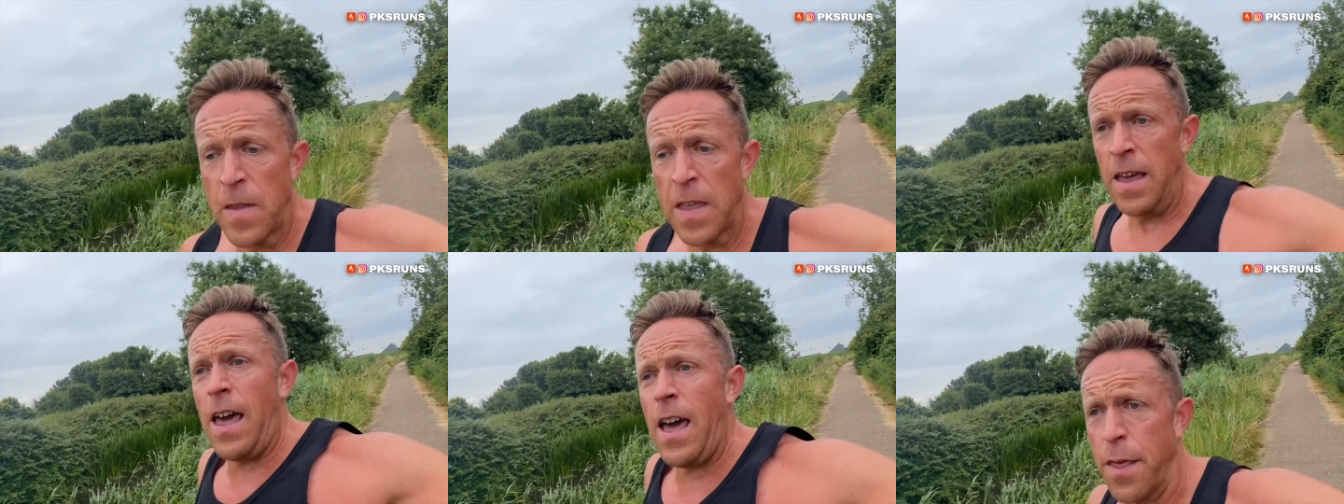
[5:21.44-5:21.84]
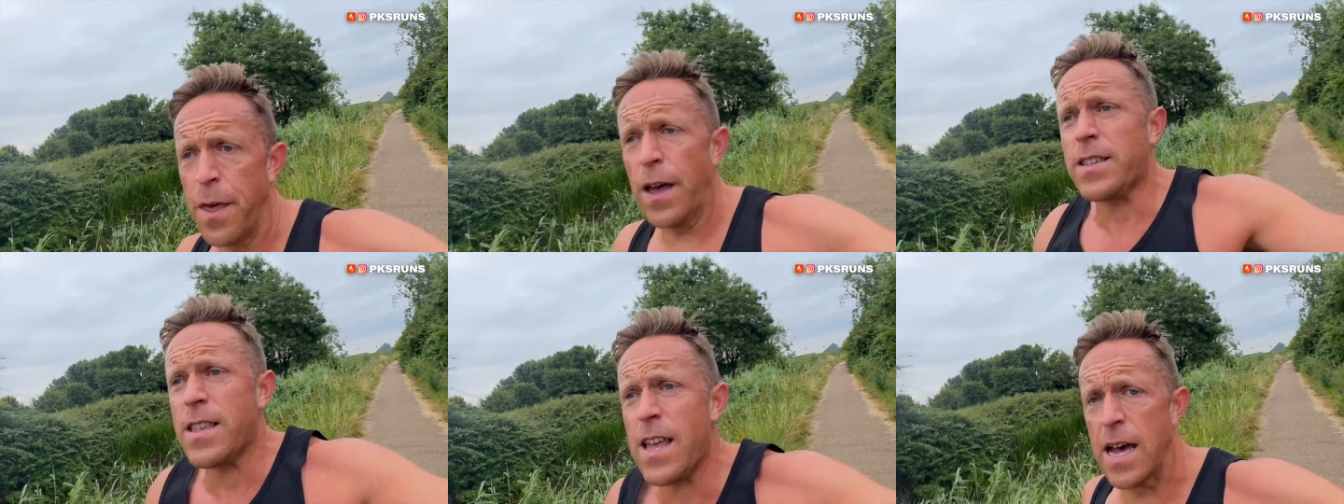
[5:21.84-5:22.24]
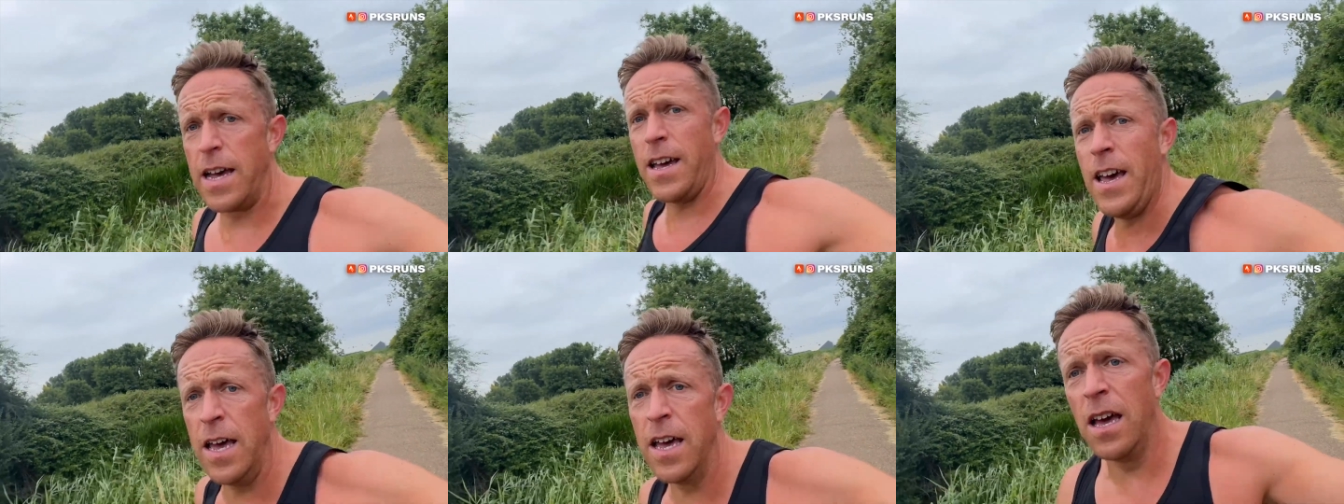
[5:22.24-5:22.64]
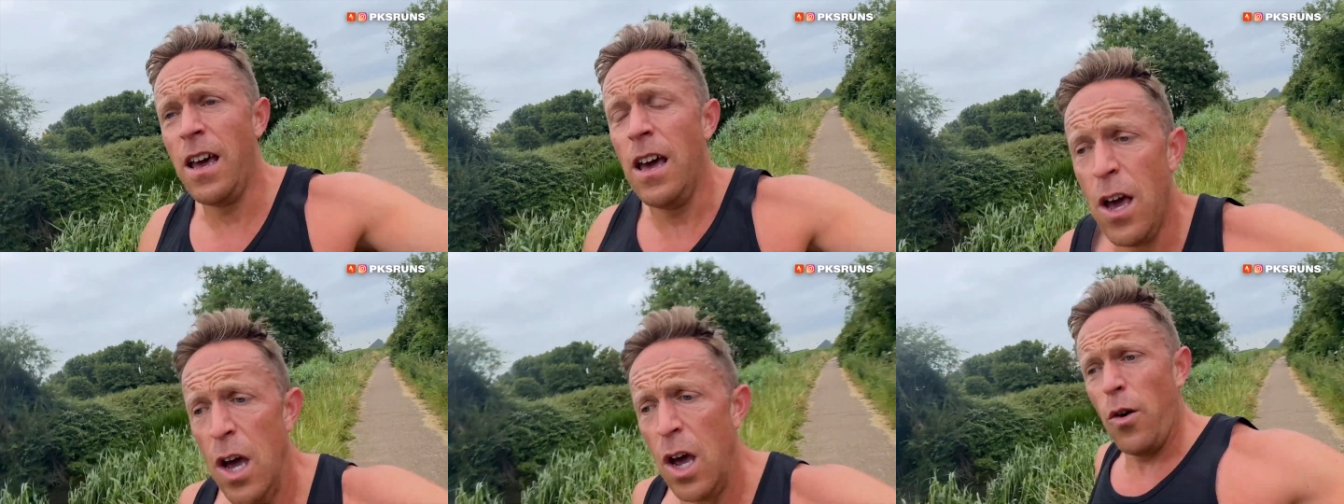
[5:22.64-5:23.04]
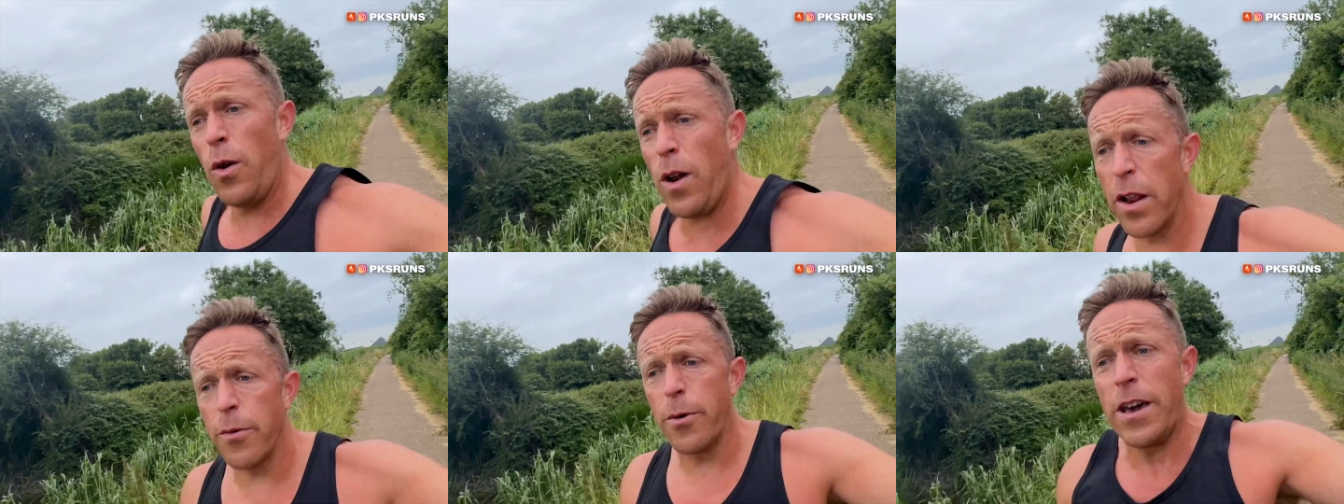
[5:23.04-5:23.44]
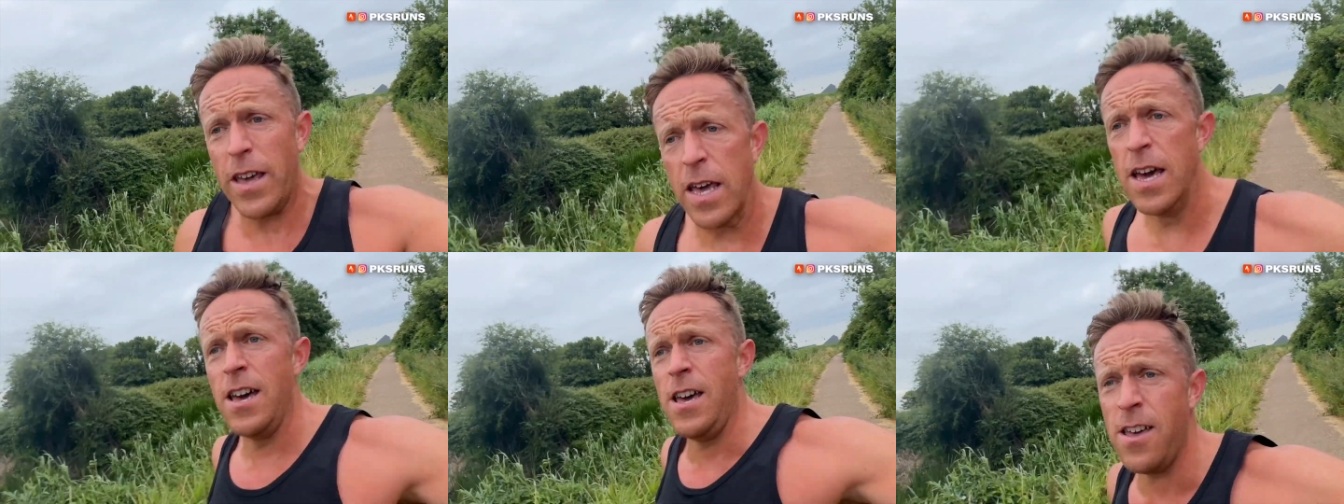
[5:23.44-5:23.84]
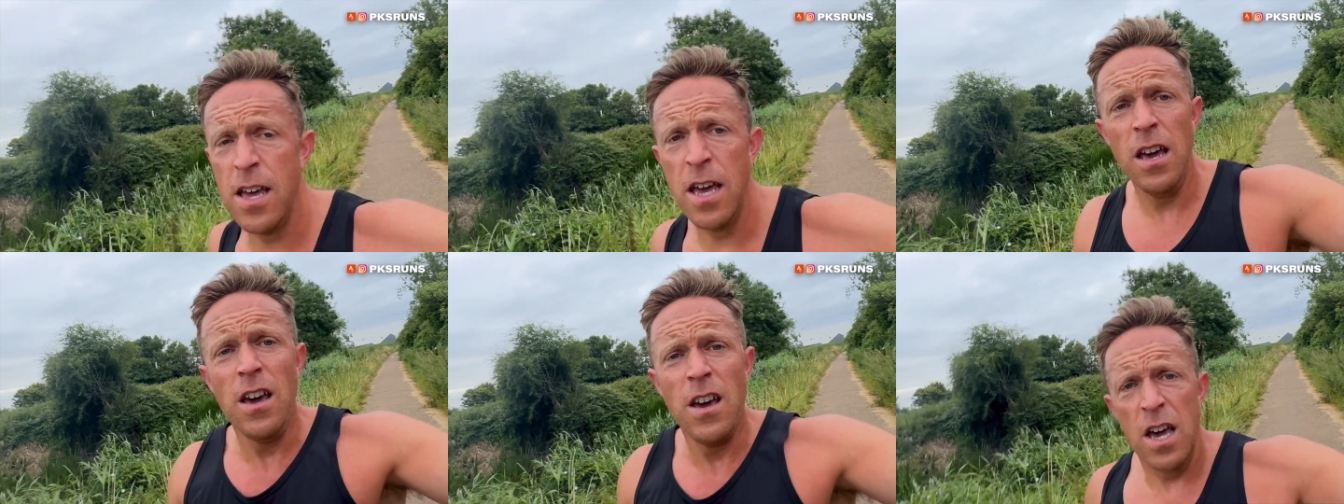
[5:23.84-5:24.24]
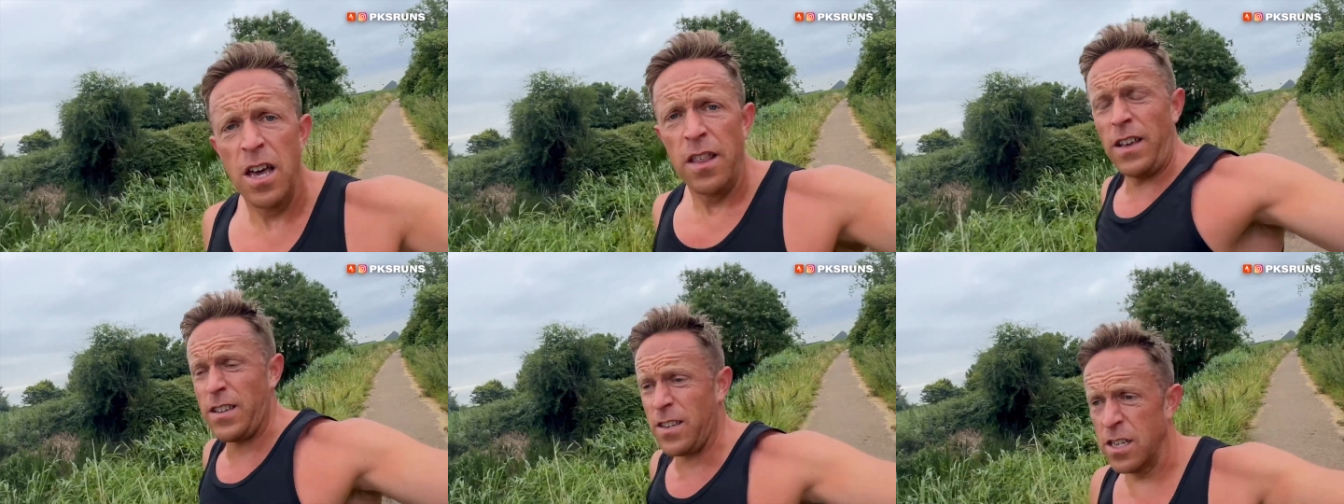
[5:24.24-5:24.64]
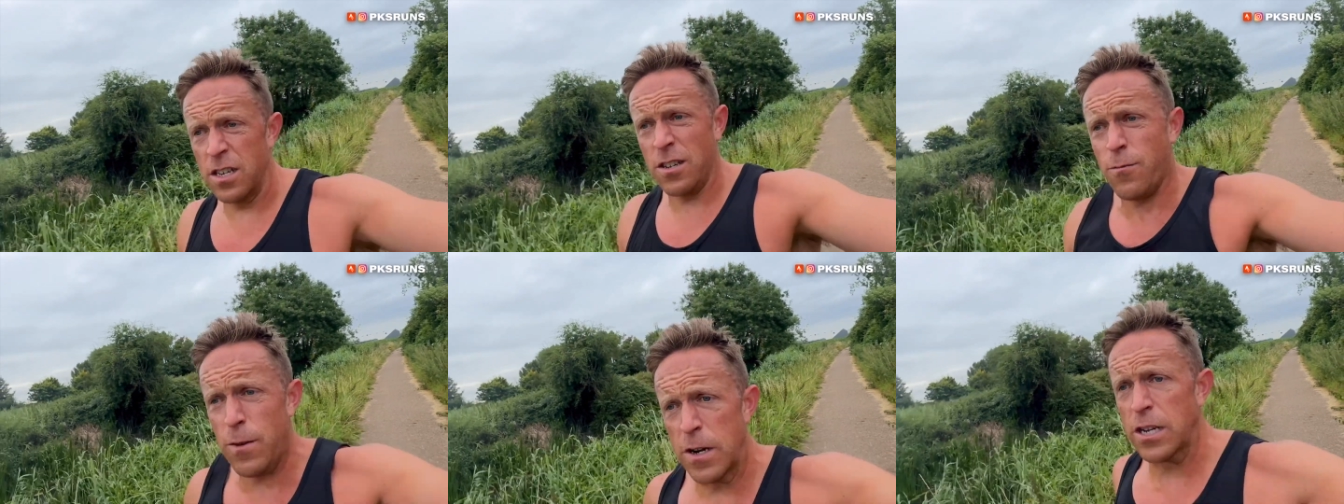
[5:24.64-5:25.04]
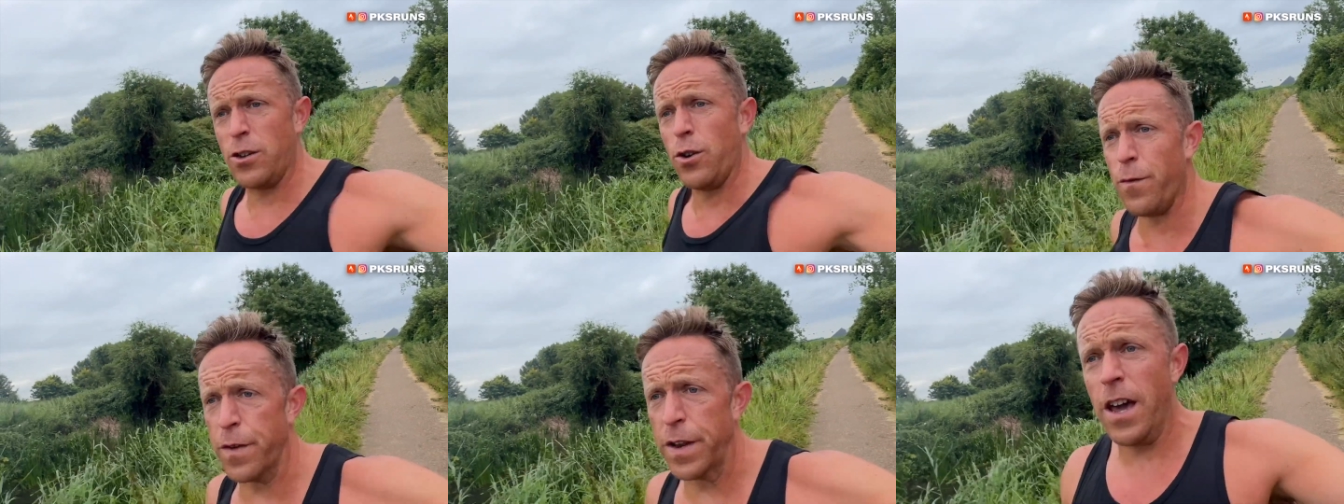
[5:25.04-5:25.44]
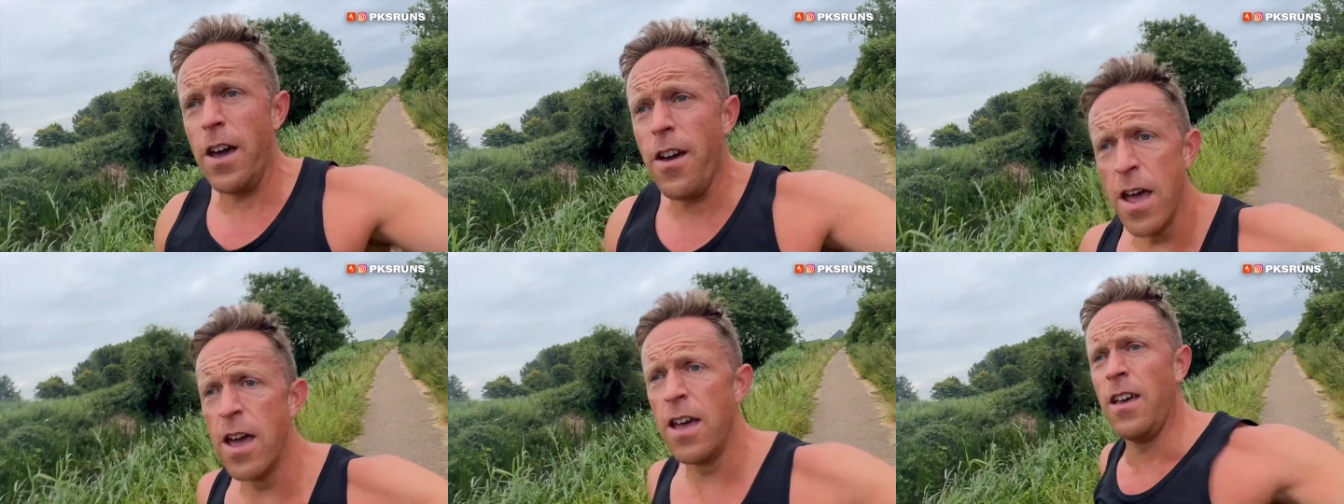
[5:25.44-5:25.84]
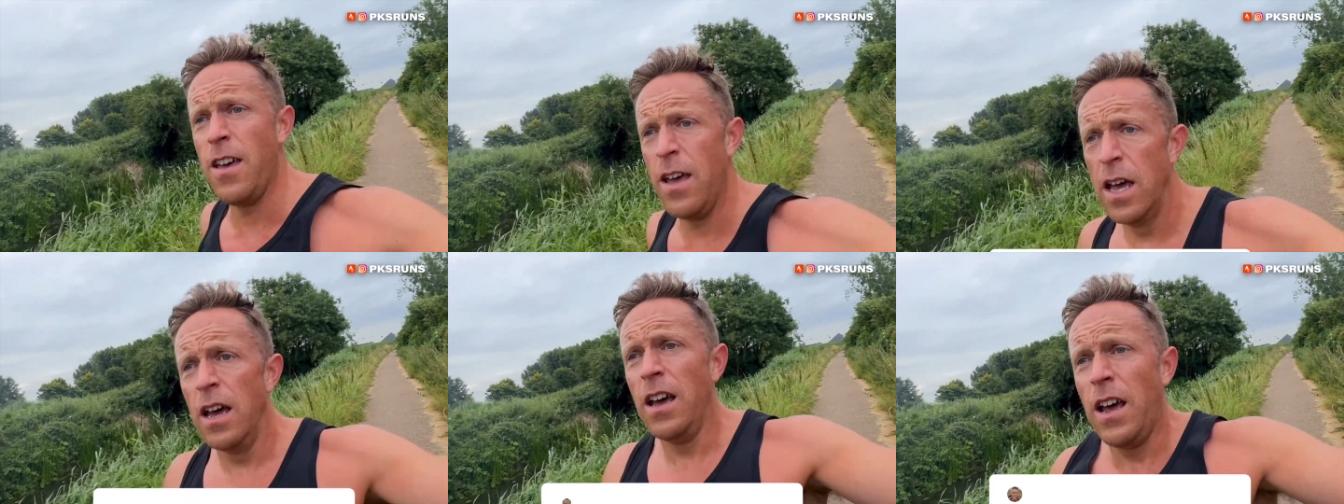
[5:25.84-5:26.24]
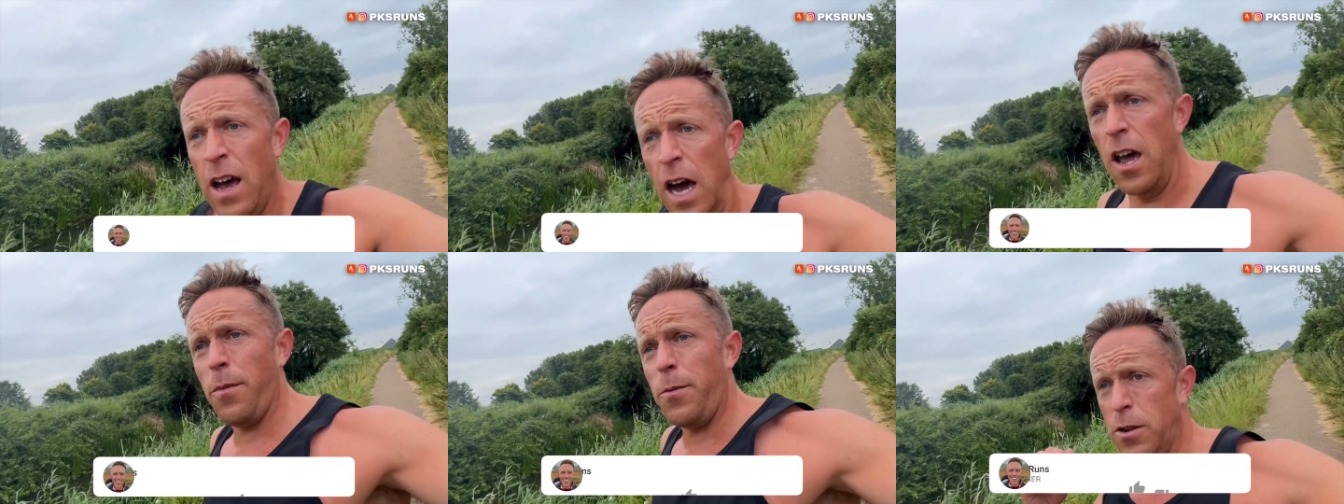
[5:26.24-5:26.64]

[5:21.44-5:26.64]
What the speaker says: yeah, that's that. But anyway, this is just a really short video. I hope you